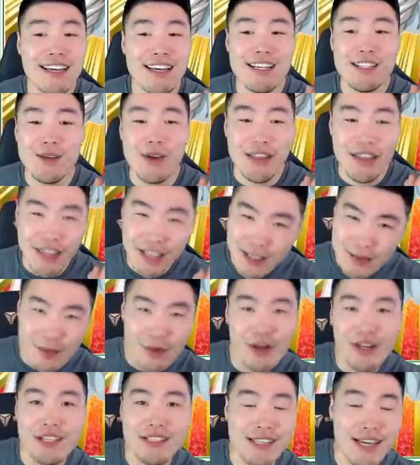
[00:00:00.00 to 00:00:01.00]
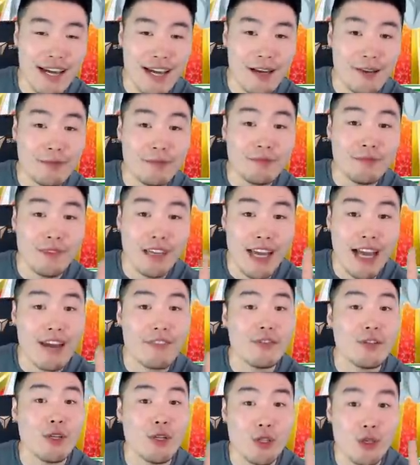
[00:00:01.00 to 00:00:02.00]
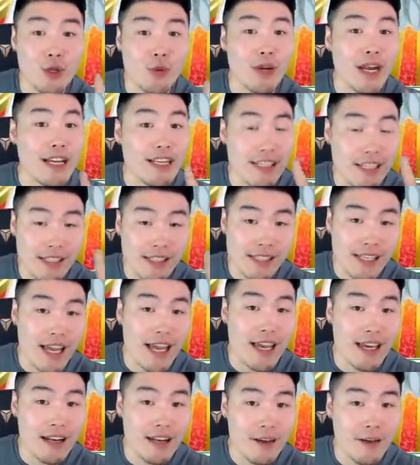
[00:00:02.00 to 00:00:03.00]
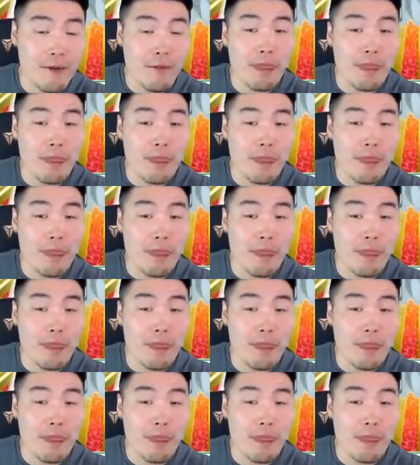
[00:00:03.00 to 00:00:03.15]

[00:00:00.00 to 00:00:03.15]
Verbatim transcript: So at this point in time, after you do what I just said,